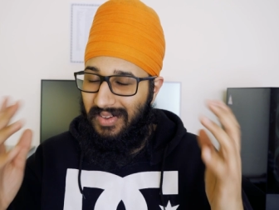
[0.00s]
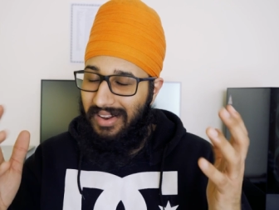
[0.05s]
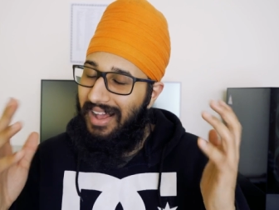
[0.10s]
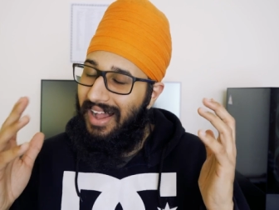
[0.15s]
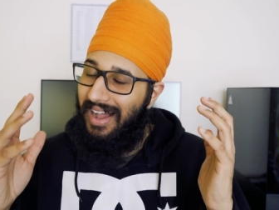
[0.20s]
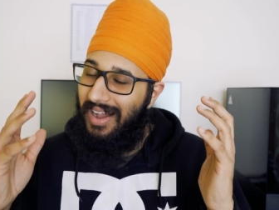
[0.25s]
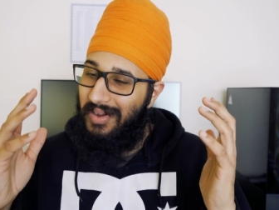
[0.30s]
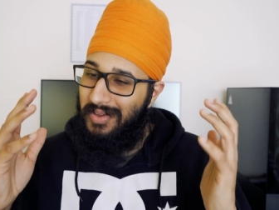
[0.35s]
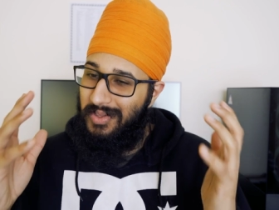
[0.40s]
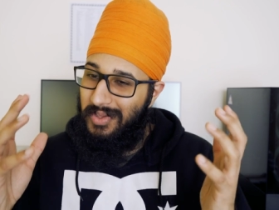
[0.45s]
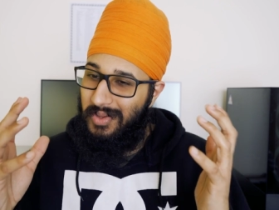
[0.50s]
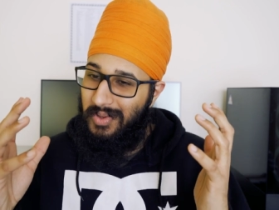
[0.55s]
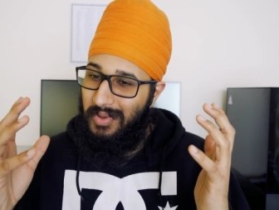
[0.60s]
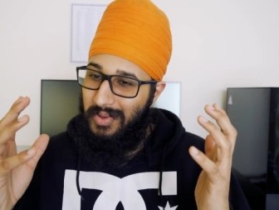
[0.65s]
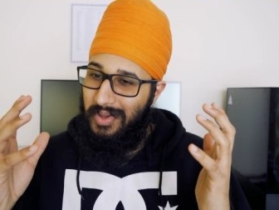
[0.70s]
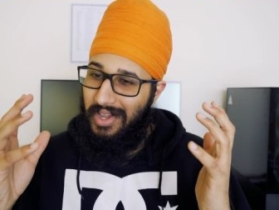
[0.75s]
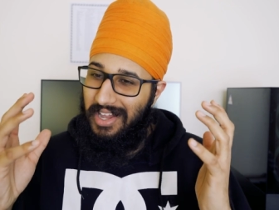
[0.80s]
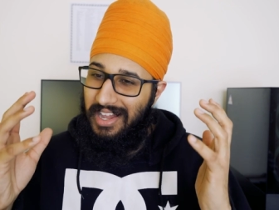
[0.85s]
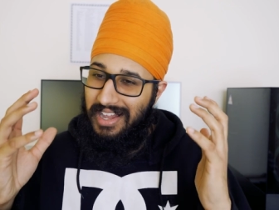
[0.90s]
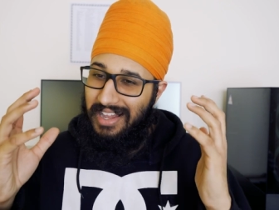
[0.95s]
not how
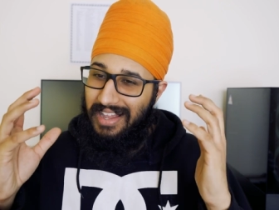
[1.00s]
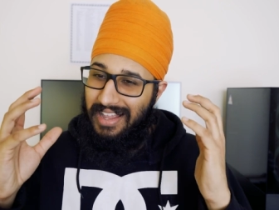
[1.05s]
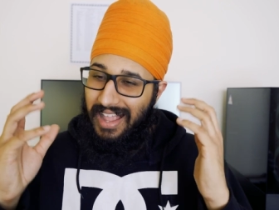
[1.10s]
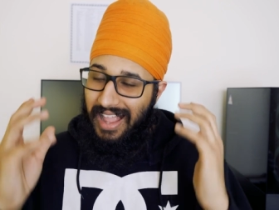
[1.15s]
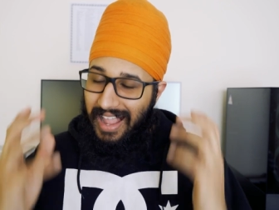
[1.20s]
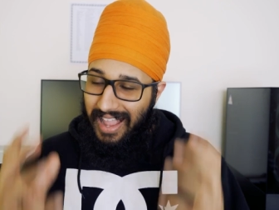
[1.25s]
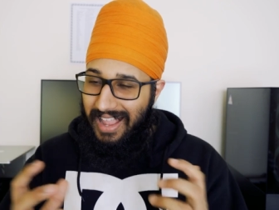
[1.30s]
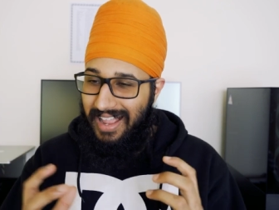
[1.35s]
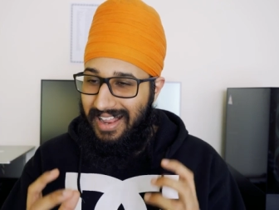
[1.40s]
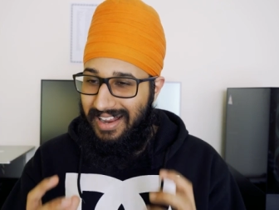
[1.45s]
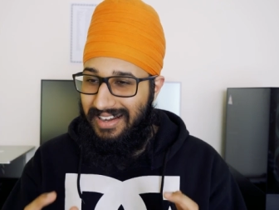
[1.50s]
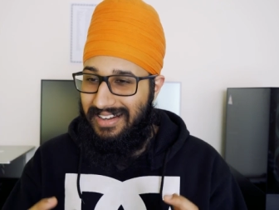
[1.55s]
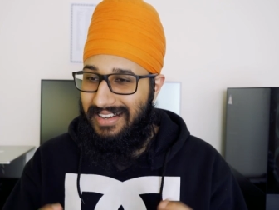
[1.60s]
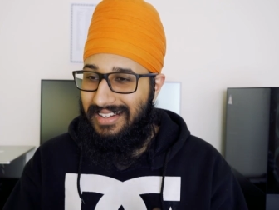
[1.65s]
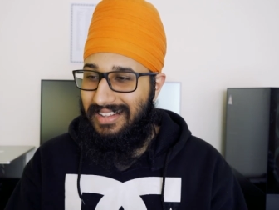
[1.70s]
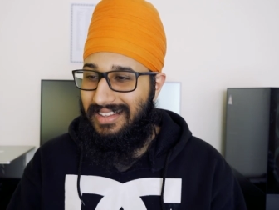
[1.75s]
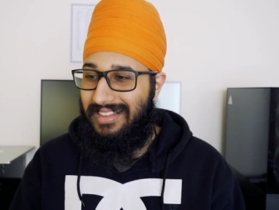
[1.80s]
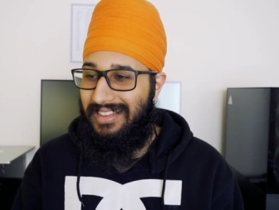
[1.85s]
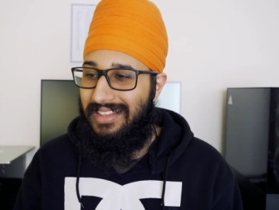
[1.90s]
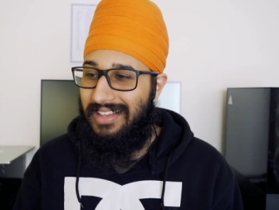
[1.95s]
you
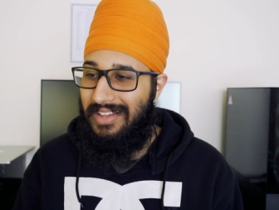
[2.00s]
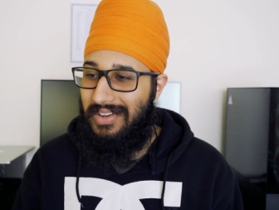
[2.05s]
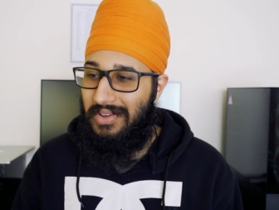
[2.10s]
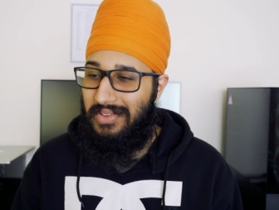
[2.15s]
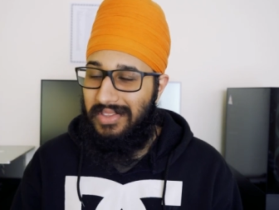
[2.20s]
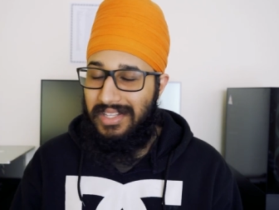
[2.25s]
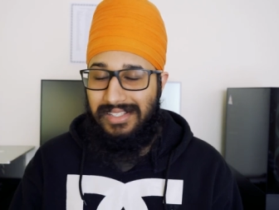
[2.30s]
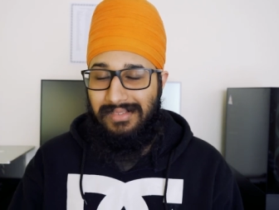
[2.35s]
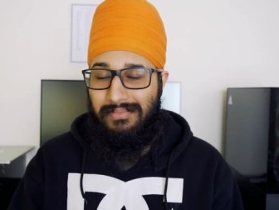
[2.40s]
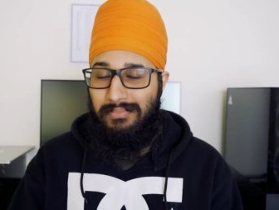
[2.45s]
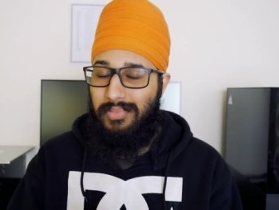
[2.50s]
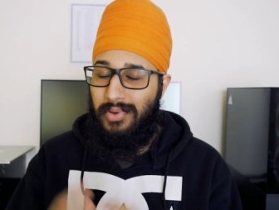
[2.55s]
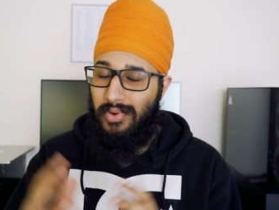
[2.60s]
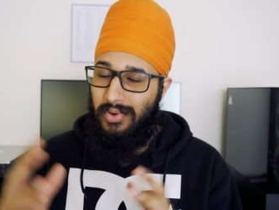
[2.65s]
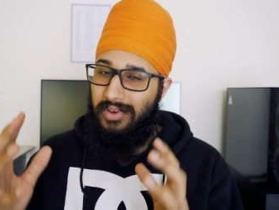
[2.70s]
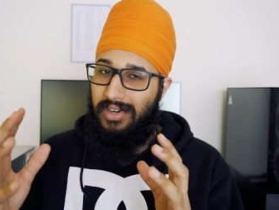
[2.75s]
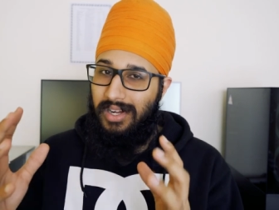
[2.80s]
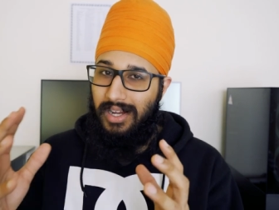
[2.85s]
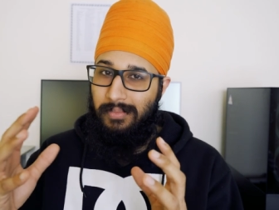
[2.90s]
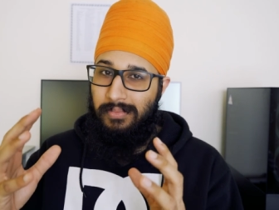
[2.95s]
end, you know, this
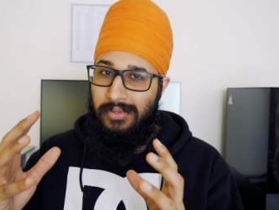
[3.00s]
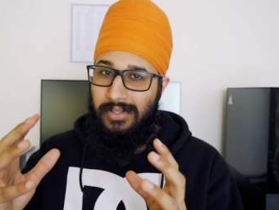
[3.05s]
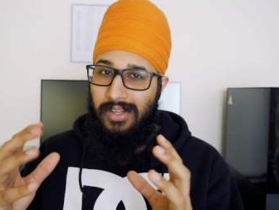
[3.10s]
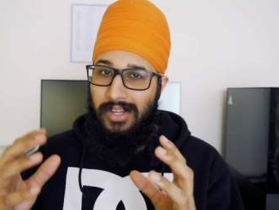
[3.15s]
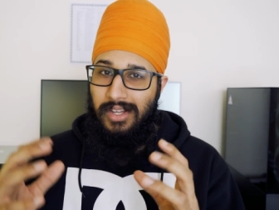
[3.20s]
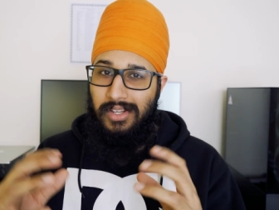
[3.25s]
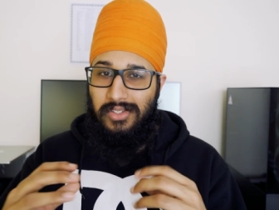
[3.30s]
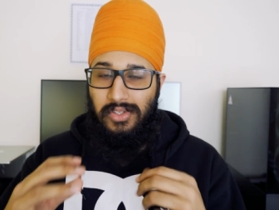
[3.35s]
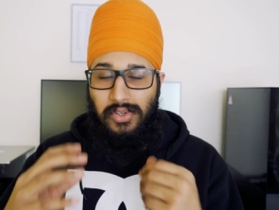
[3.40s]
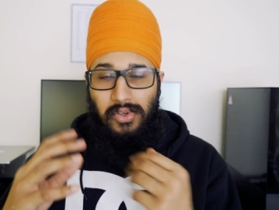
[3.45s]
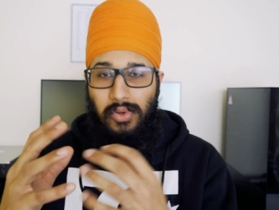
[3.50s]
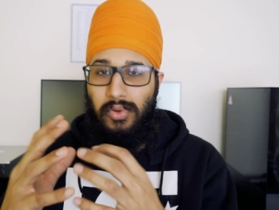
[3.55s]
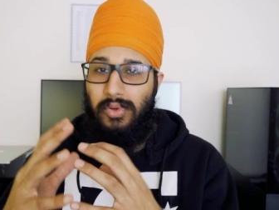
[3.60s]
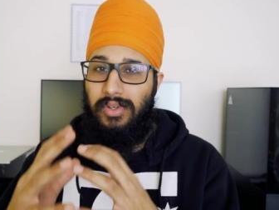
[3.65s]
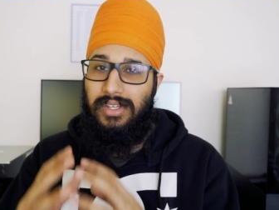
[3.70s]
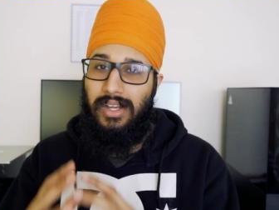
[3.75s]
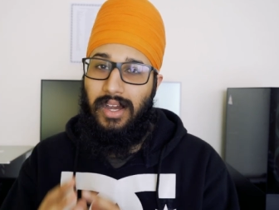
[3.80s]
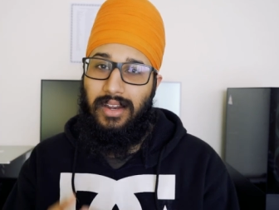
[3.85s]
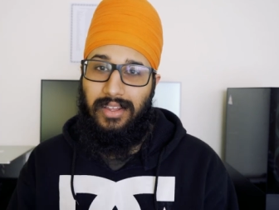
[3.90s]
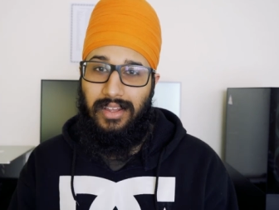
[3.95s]
build up to who
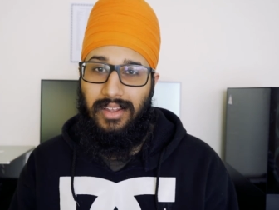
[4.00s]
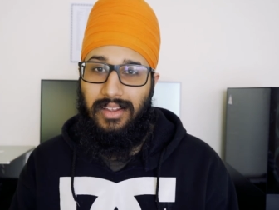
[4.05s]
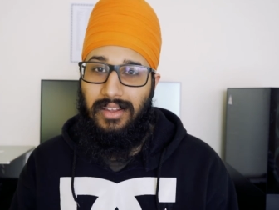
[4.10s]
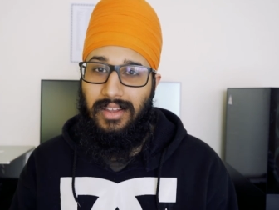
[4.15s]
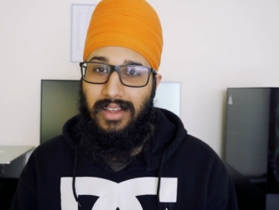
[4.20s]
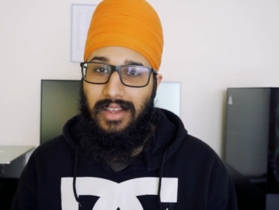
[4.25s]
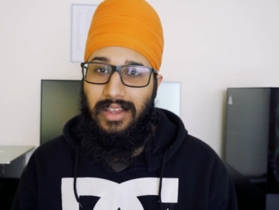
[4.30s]
done it.